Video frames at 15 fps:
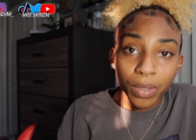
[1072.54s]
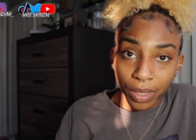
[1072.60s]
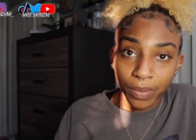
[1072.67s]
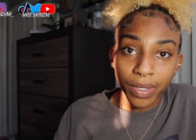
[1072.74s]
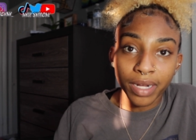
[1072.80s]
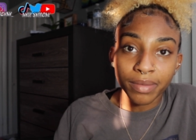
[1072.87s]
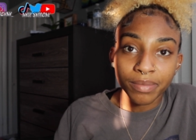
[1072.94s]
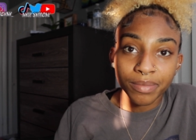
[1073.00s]

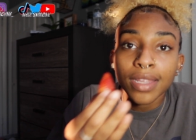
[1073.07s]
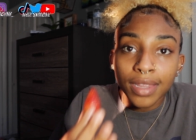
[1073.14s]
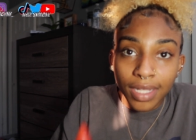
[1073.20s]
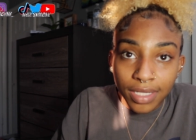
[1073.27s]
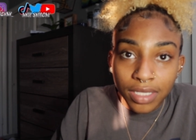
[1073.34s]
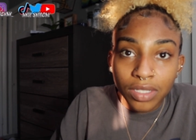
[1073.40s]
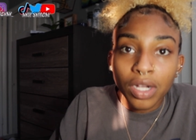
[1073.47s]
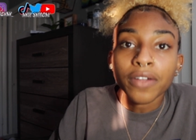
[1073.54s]
anywhere.
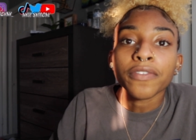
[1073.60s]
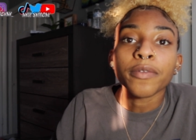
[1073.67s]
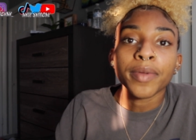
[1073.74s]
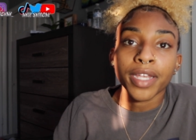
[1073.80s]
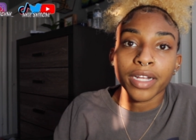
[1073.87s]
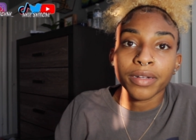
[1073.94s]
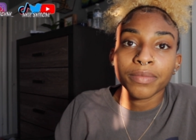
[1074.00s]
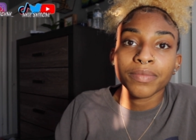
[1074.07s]
Let's start from
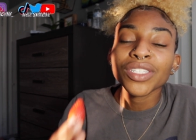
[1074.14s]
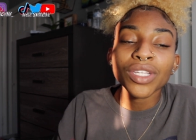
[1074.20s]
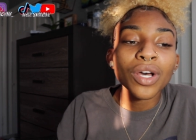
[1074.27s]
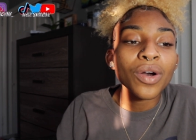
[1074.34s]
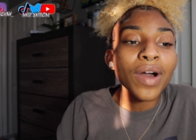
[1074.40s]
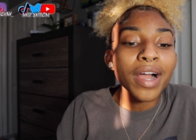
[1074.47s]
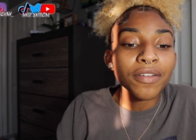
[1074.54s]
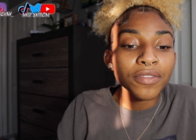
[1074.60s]
here.
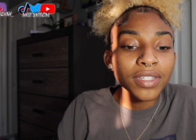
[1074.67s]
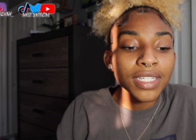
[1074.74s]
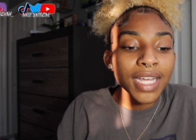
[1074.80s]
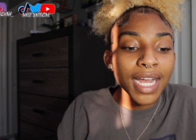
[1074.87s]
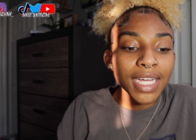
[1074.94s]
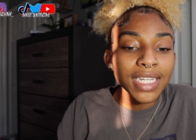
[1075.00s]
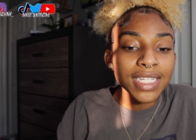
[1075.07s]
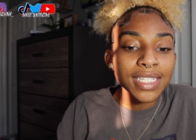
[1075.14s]
So I really
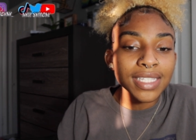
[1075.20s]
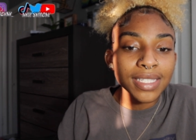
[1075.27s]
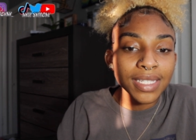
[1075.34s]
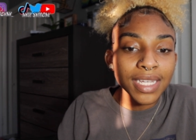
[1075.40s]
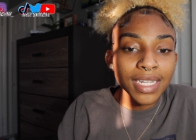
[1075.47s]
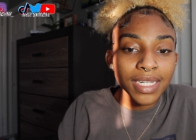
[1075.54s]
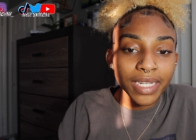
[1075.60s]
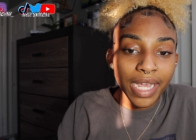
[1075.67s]
had to
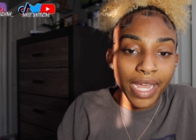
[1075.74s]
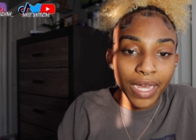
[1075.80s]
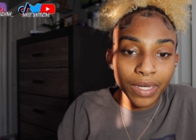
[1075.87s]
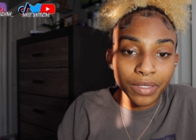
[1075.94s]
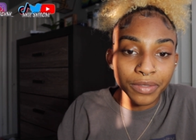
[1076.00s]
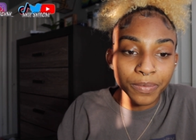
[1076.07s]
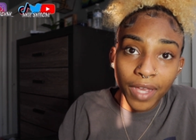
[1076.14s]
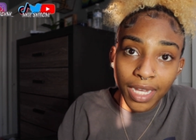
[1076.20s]
sit
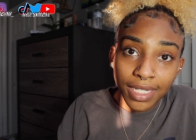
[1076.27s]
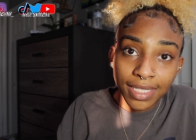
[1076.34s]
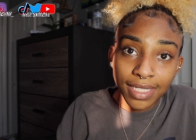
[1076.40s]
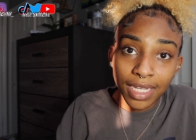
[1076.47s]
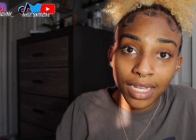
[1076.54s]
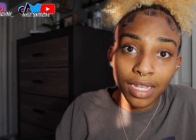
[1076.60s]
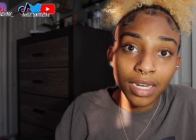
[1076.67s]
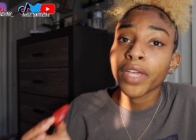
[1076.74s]
down, face
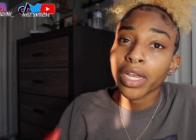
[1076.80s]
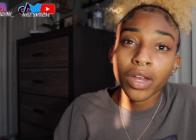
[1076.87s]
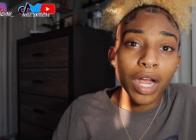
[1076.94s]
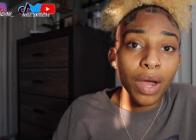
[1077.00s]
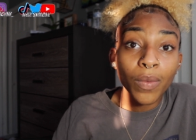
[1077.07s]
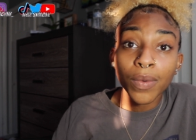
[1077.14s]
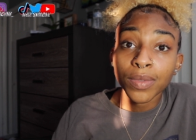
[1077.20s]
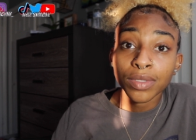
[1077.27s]
it, figure
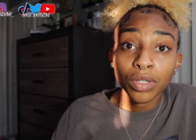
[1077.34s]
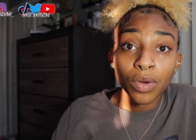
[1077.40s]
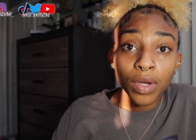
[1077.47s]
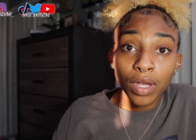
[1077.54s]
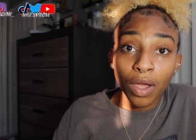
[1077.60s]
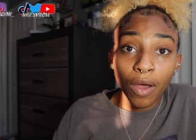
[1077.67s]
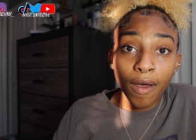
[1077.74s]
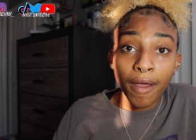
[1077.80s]
out what was
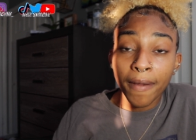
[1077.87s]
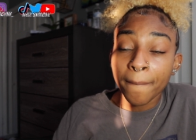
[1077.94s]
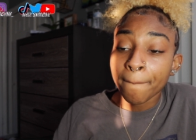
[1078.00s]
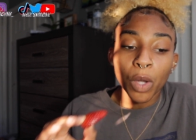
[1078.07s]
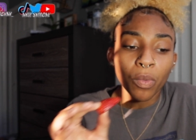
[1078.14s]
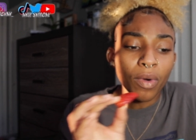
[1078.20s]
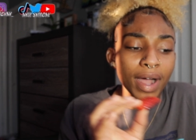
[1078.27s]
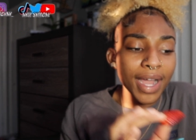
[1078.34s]
going on,
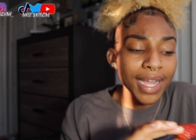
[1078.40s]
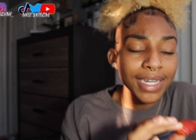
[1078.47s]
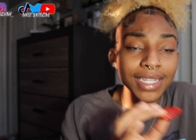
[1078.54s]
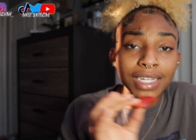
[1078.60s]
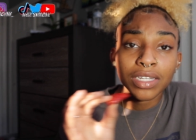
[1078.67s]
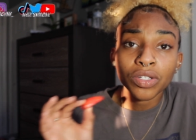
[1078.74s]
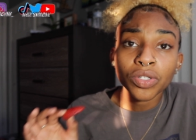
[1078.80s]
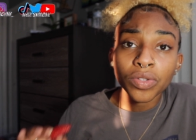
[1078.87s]
why I
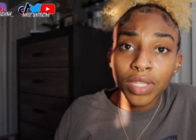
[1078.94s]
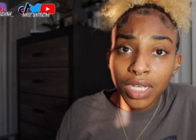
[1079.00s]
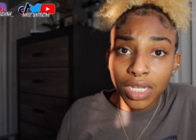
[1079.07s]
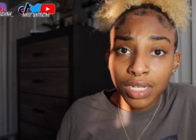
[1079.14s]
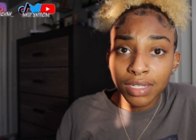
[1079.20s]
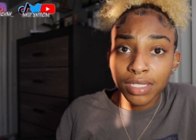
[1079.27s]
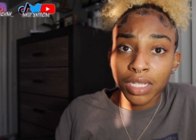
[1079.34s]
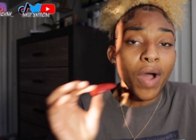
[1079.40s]
didn't do
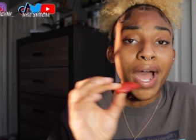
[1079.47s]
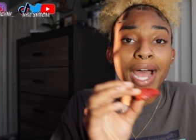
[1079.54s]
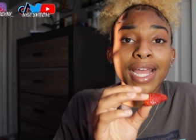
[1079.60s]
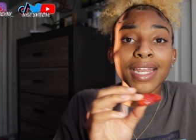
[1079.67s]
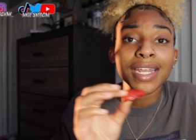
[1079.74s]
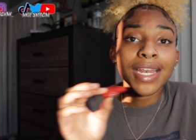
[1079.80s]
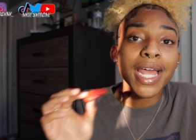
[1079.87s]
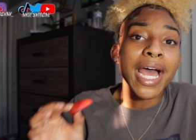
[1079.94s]
this, why I
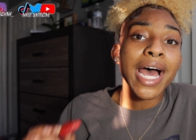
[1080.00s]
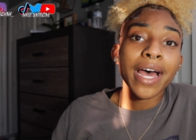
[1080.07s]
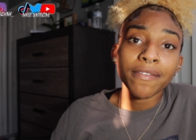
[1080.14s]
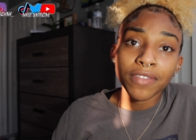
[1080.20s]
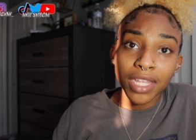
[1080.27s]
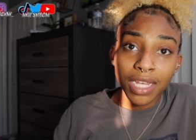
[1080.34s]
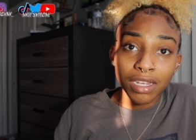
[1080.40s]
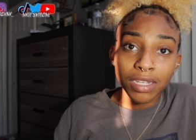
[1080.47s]
didn't
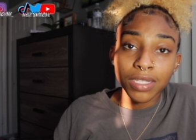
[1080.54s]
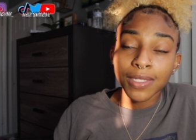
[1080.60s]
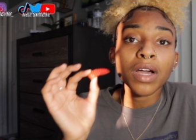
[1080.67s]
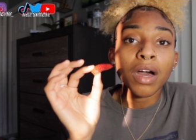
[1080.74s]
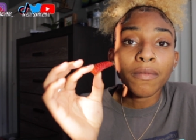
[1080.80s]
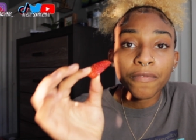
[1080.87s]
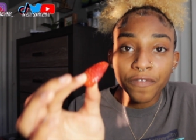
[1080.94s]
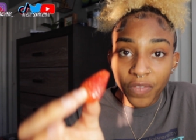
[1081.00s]
have this.
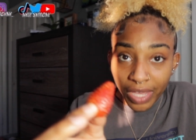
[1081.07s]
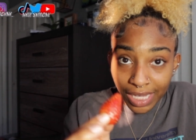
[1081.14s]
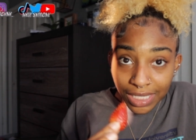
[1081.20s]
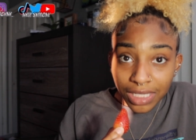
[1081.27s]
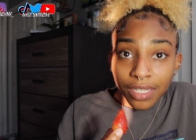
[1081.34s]
Come face